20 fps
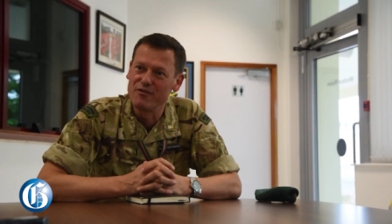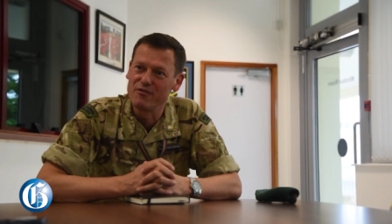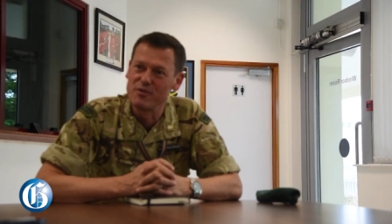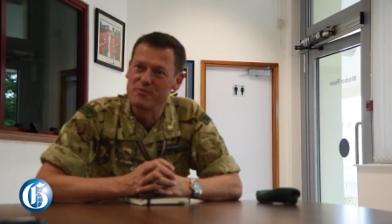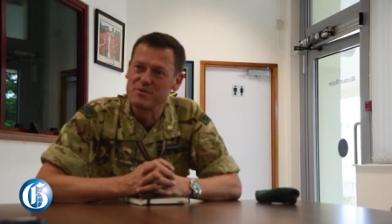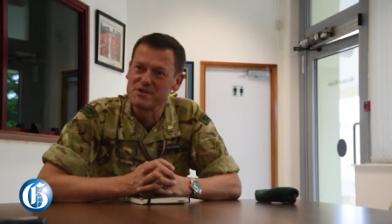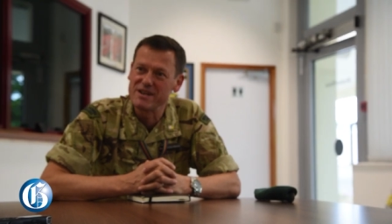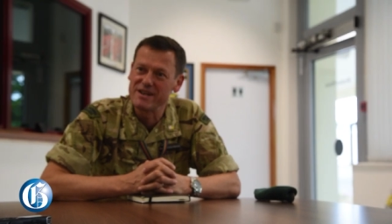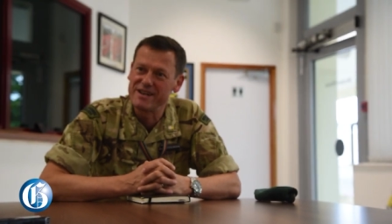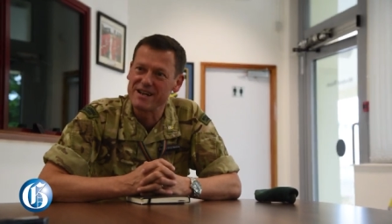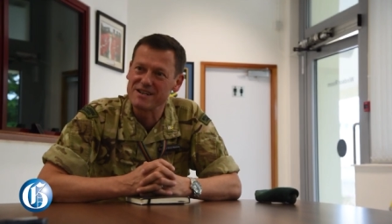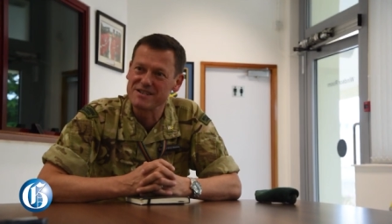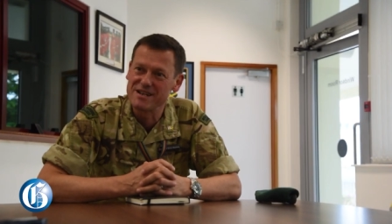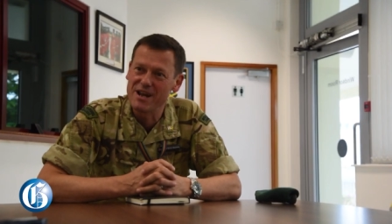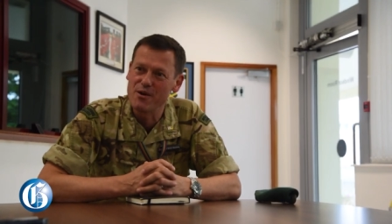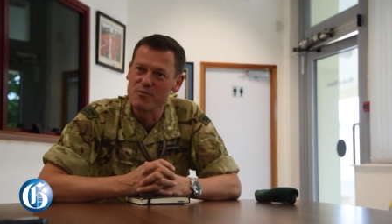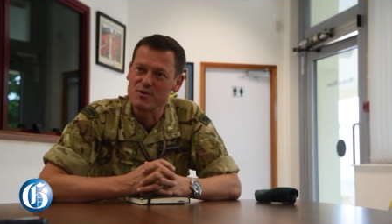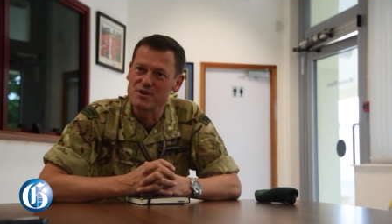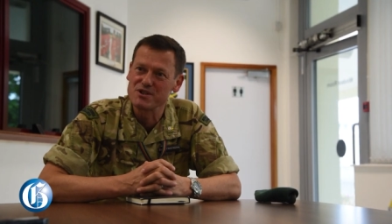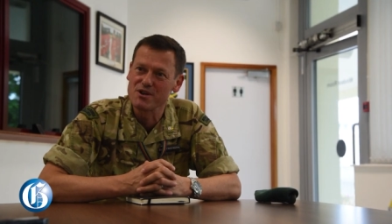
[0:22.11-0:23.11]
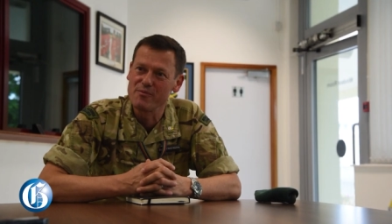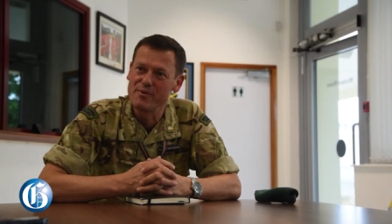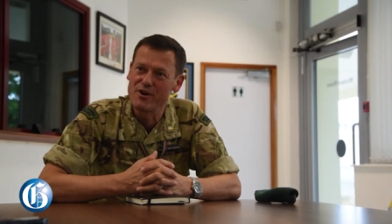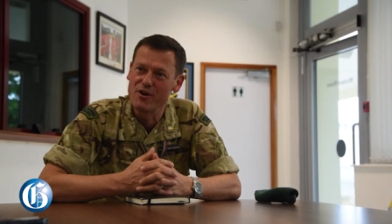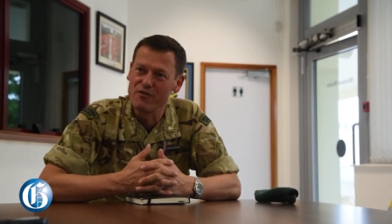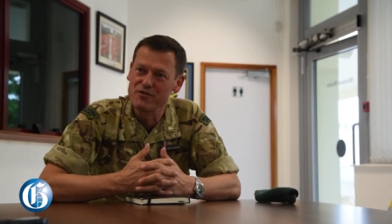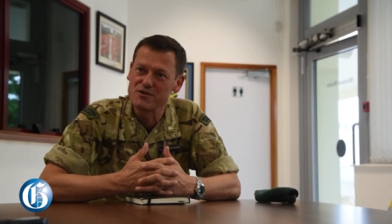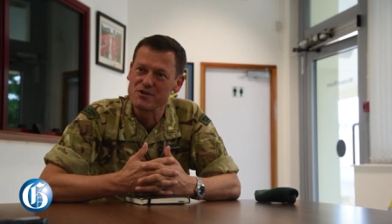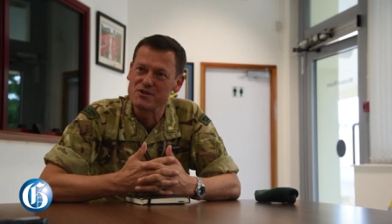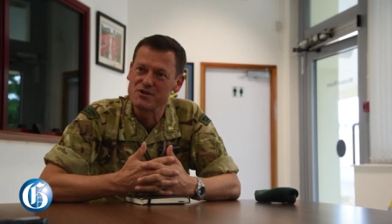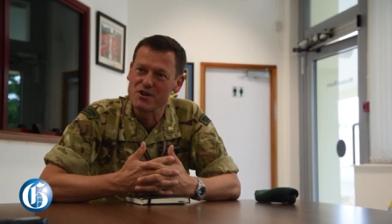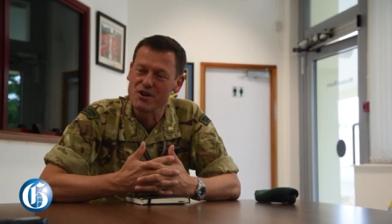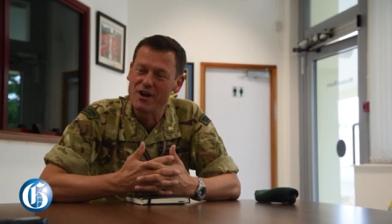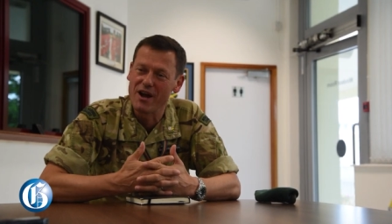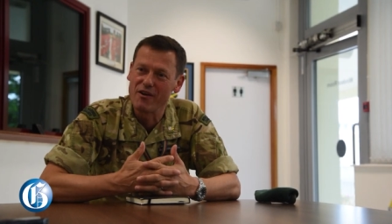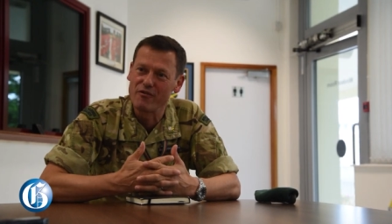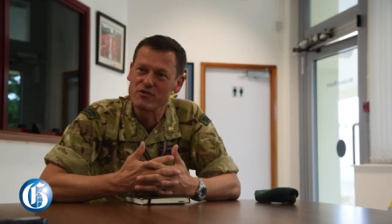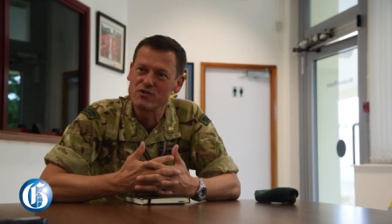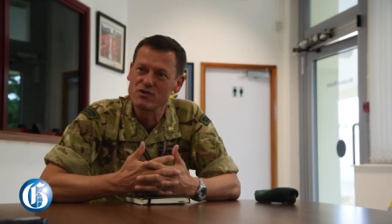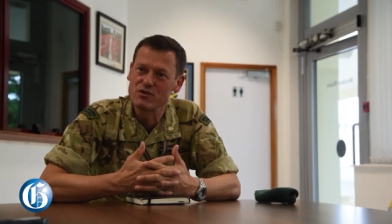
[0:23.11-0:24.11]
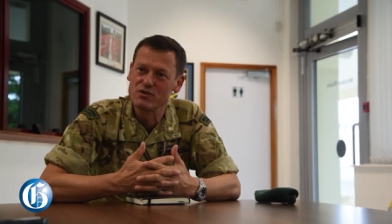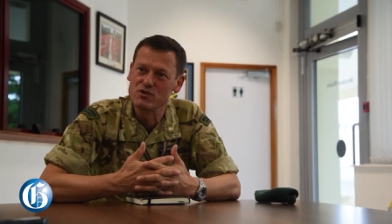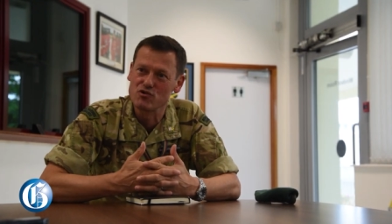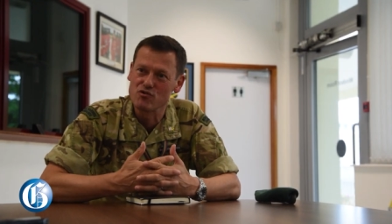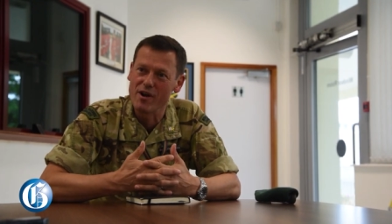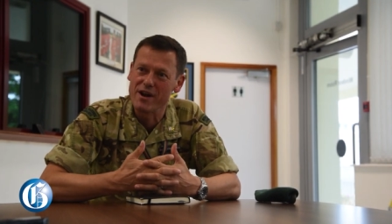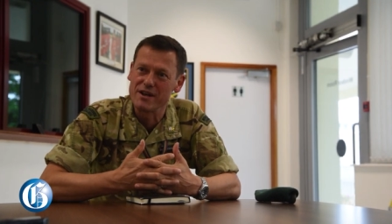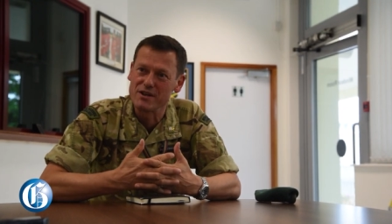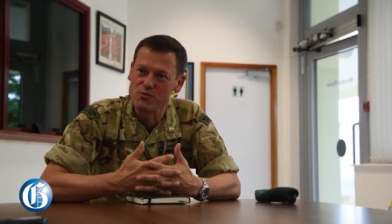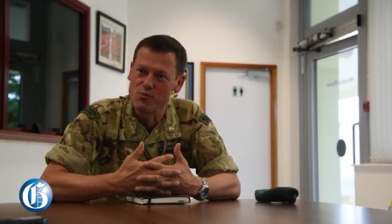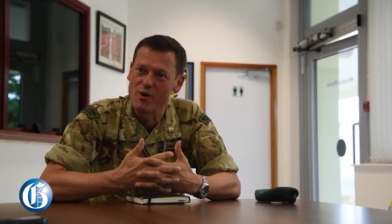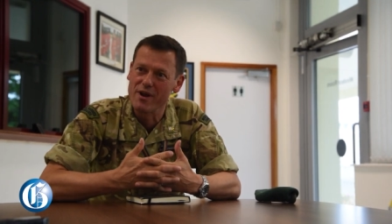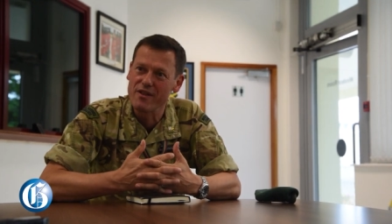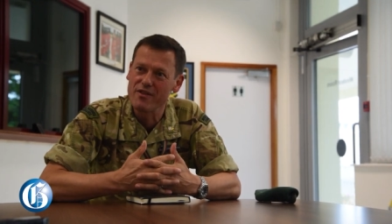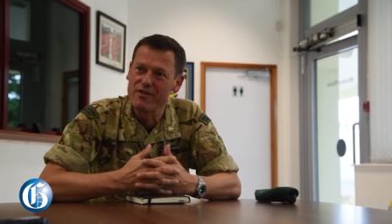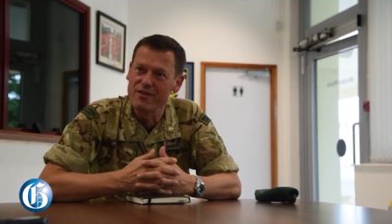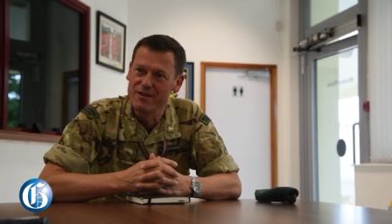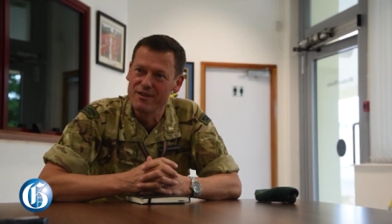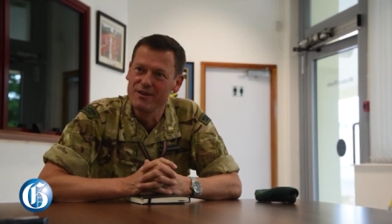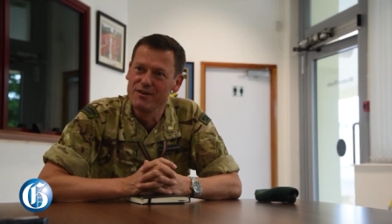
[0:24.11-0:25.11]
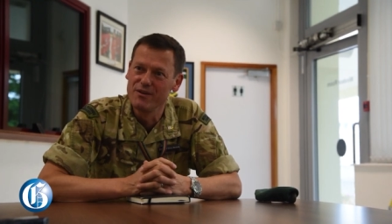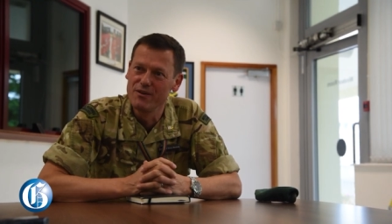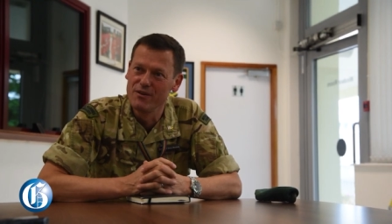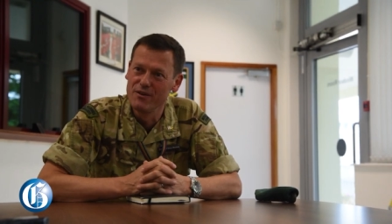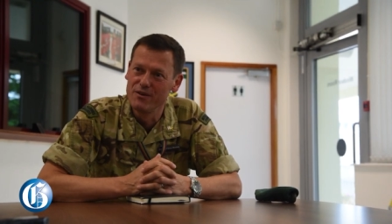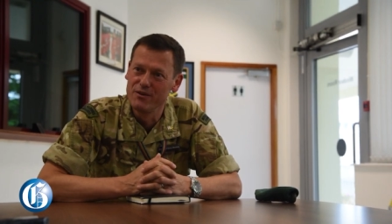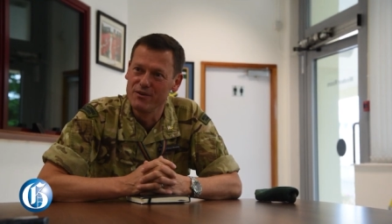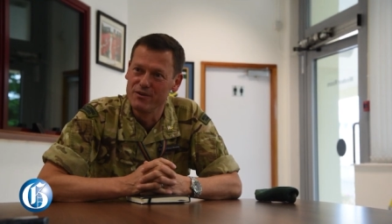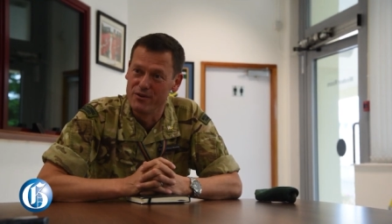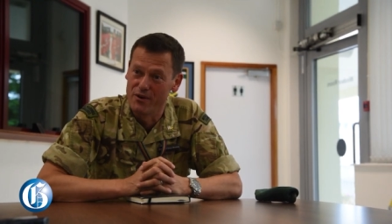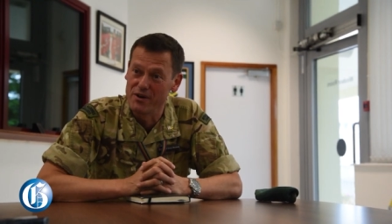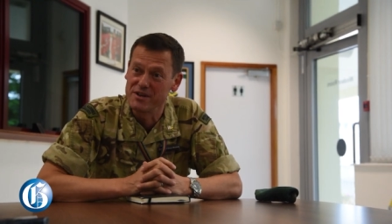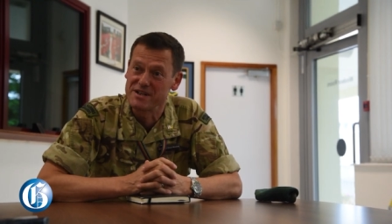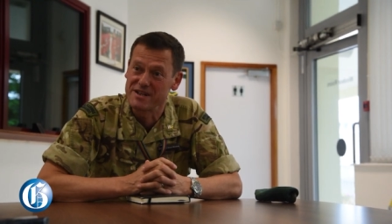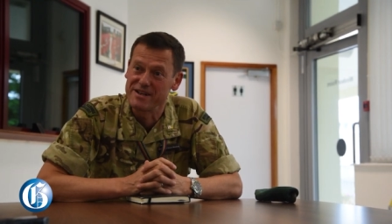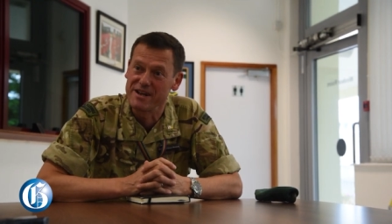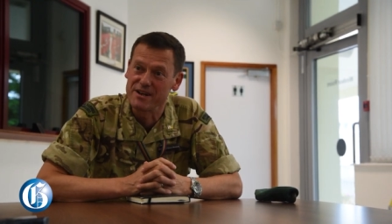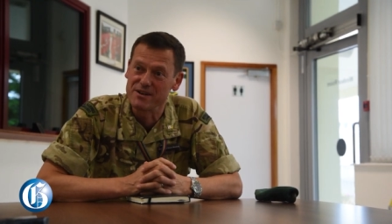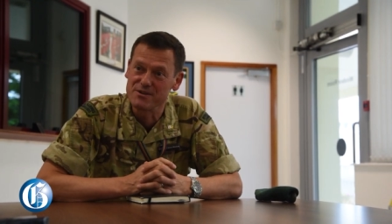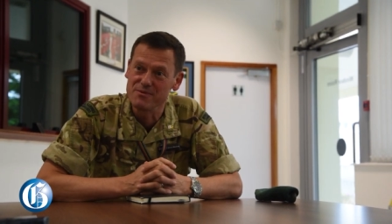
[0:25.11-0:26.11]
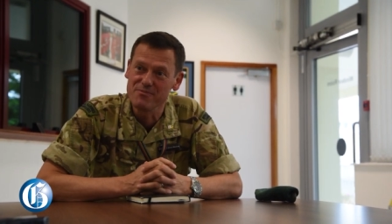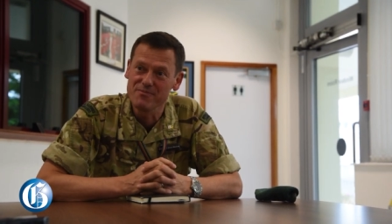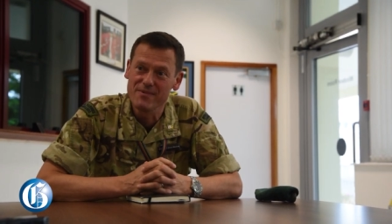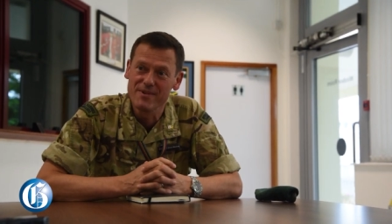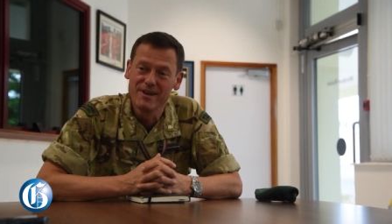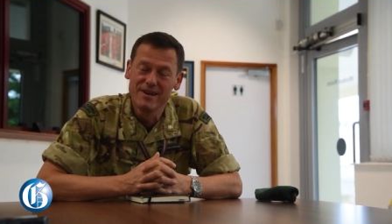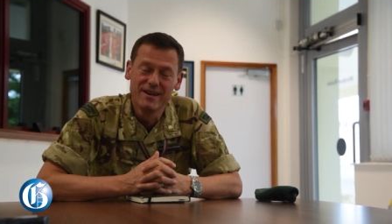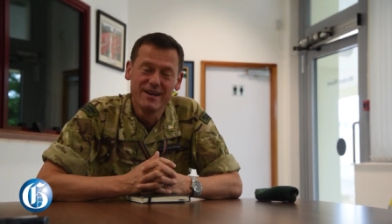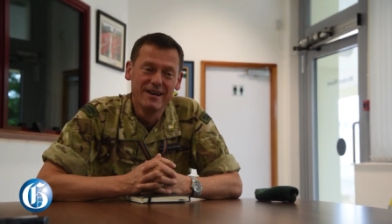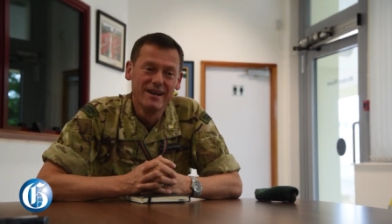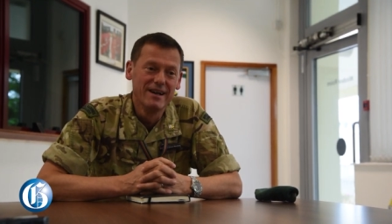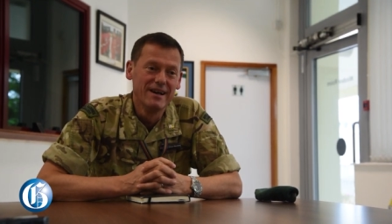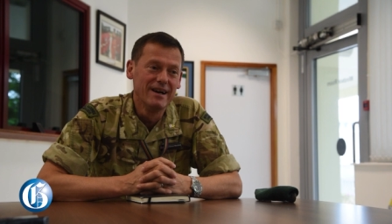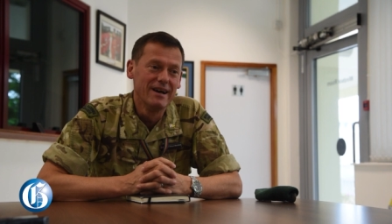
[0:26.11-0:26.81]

from CDS down with so many officers that have trained with United Kingdom. Yes.